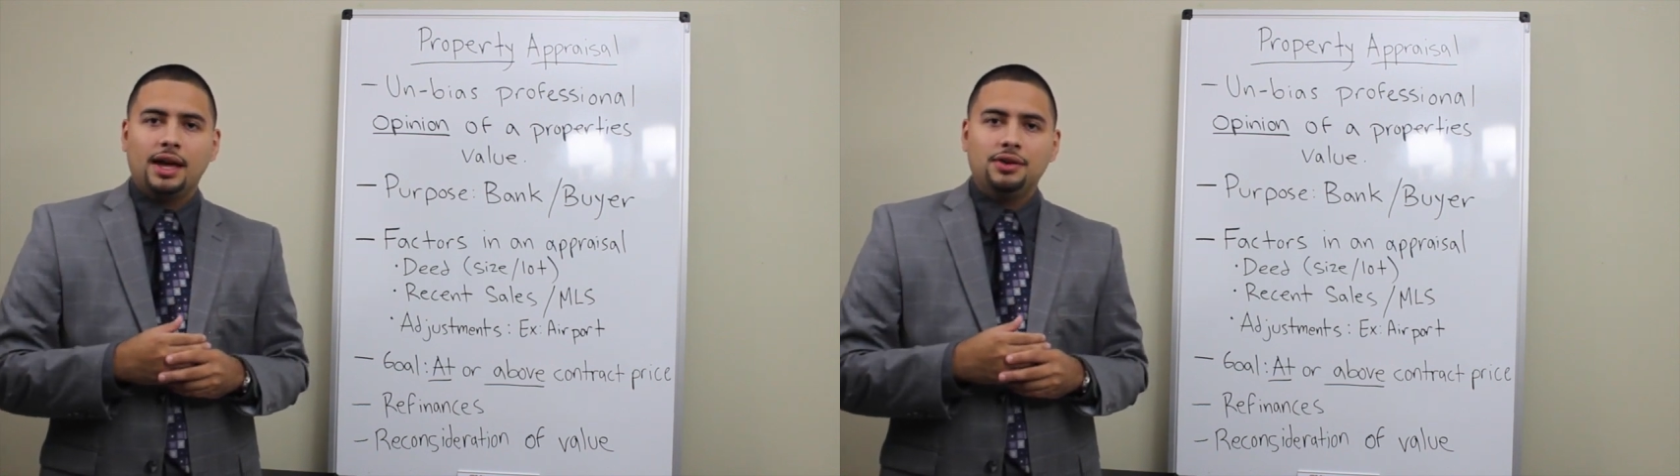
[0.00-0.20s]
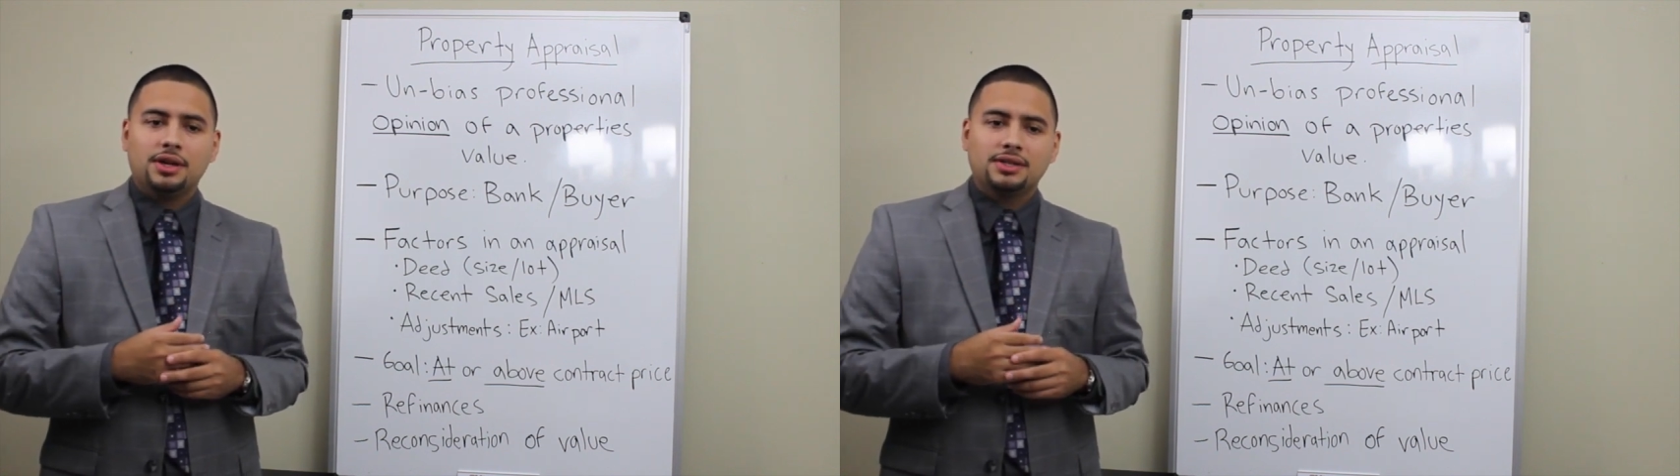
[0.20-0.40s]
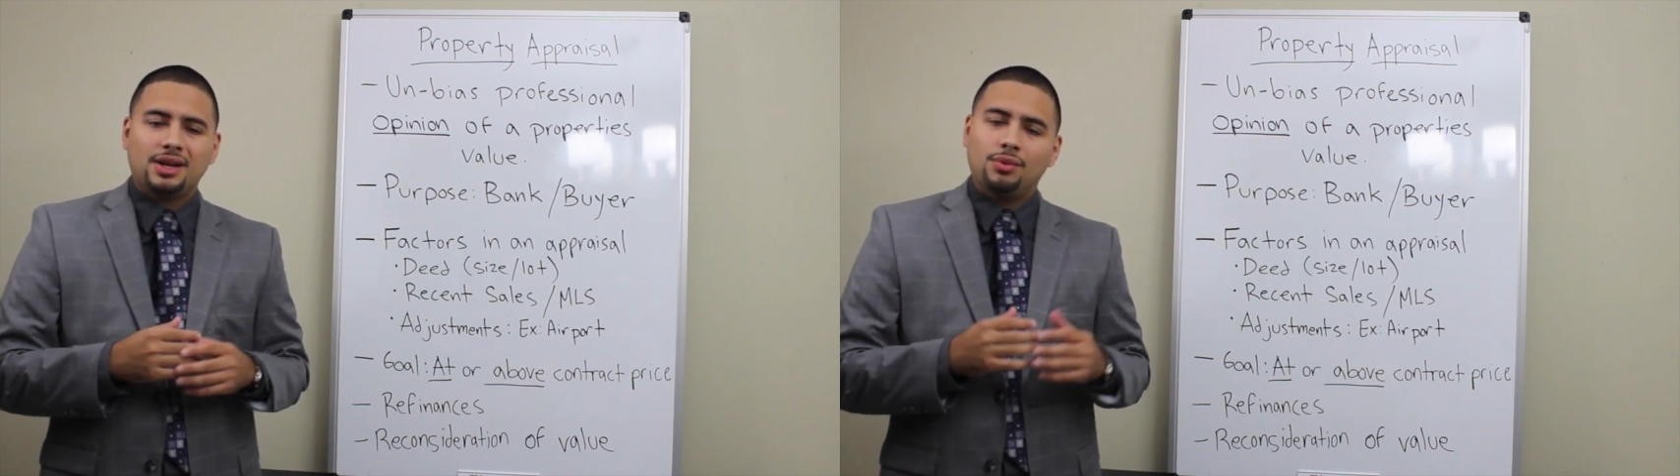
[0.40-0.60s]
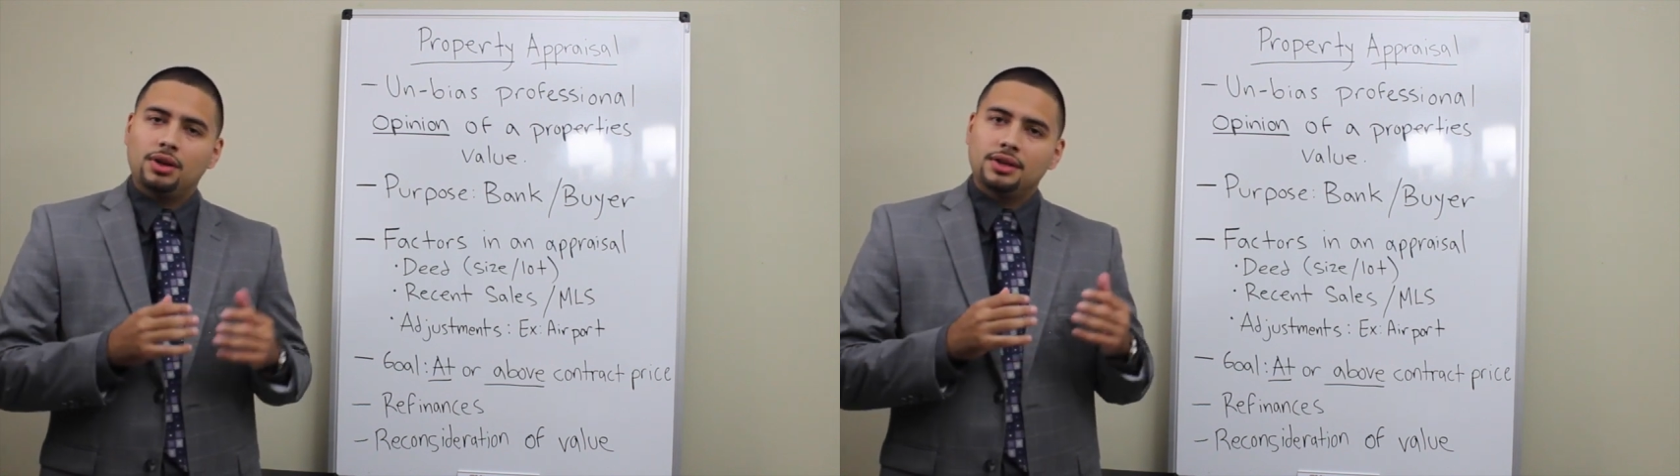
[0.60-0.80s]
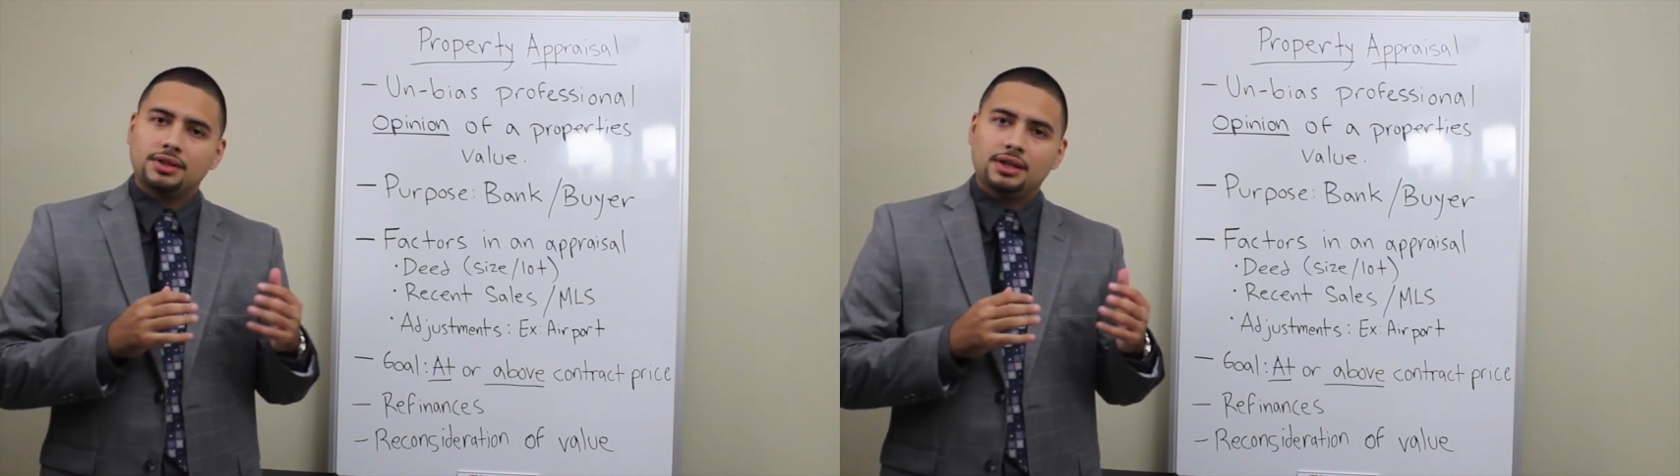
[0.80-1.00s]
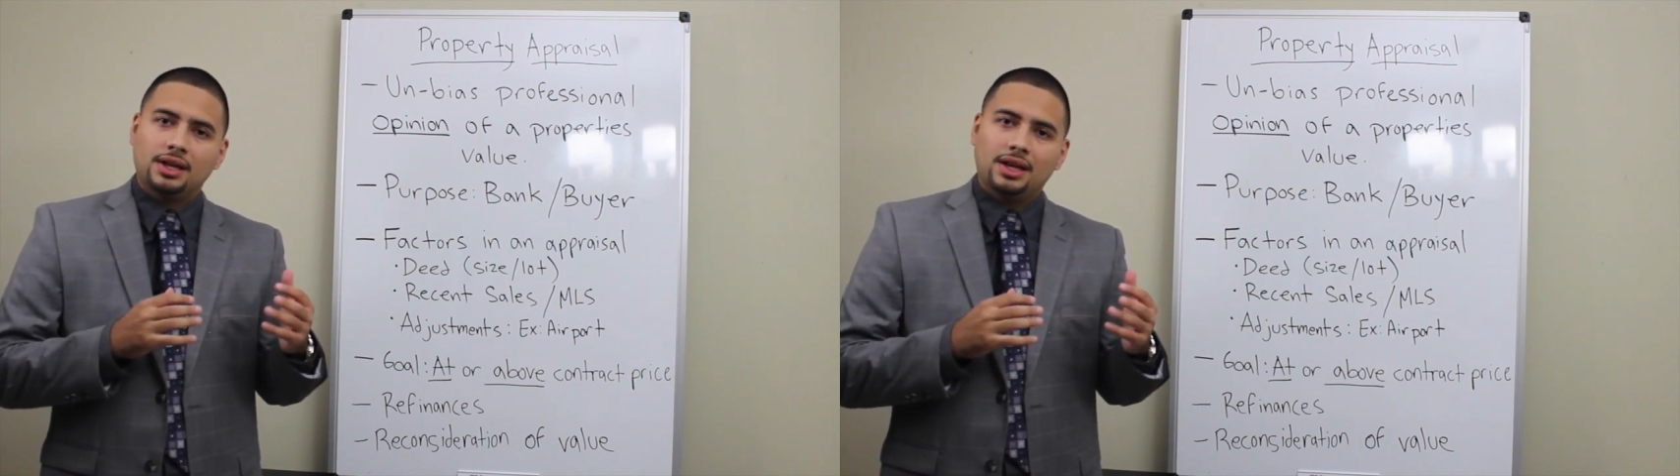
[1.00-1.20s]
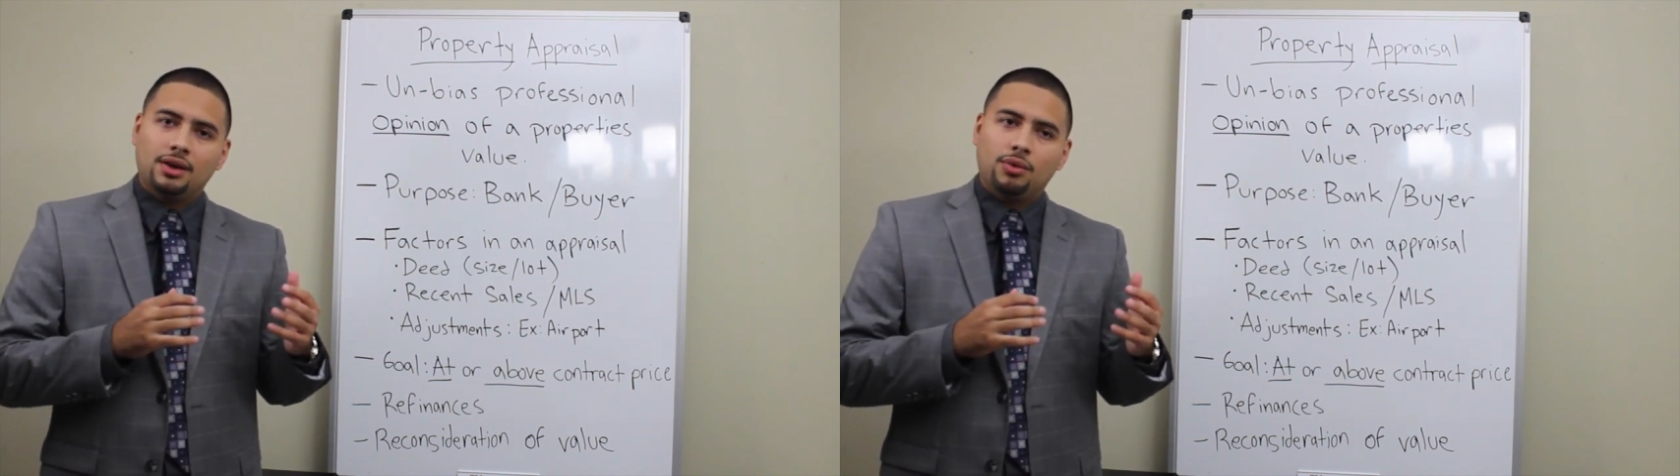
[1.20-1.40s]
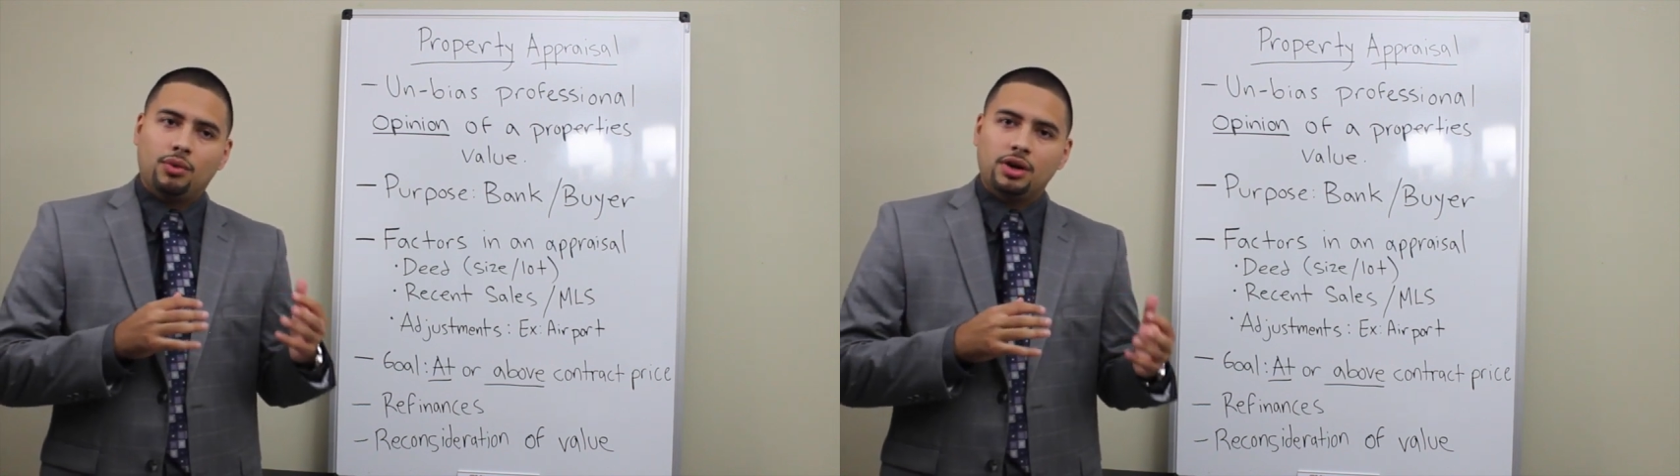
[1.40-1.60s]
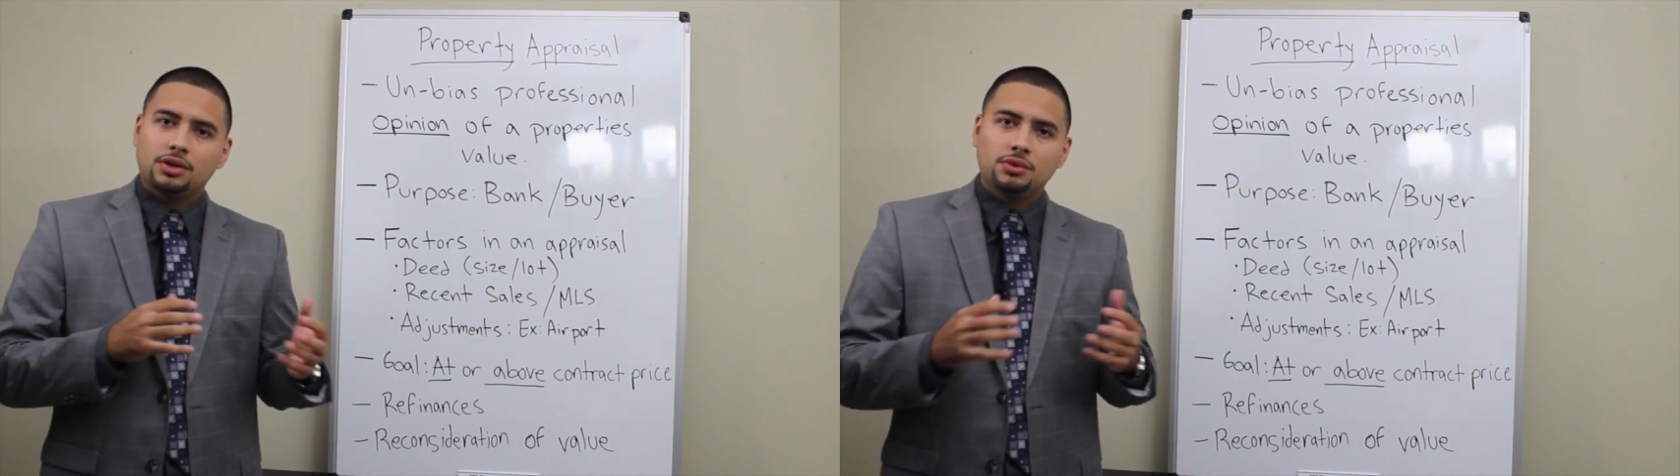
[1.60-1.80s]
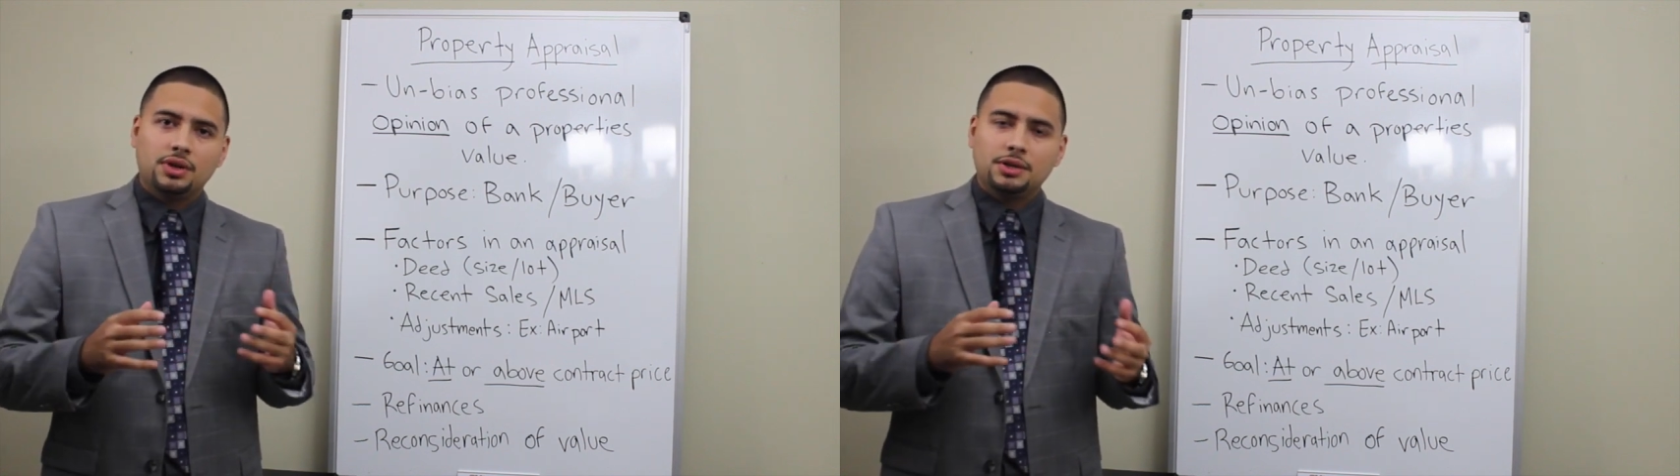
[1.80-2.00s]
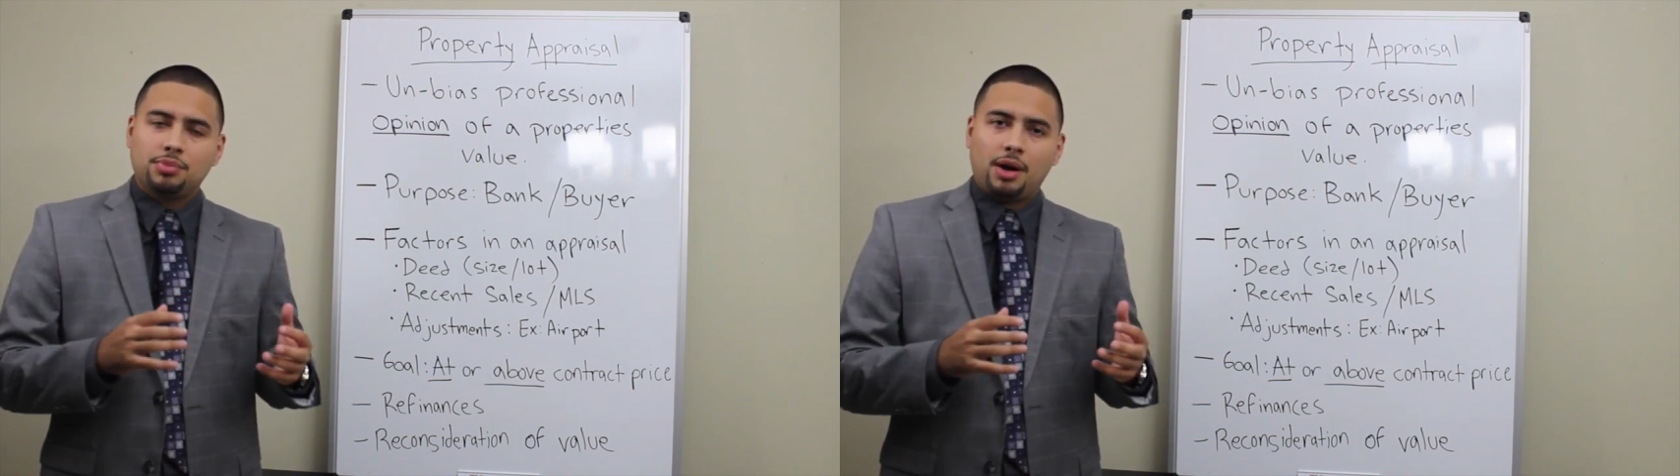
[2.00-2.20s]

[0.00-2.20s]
and you can say, well, listen, 1 or 2 of these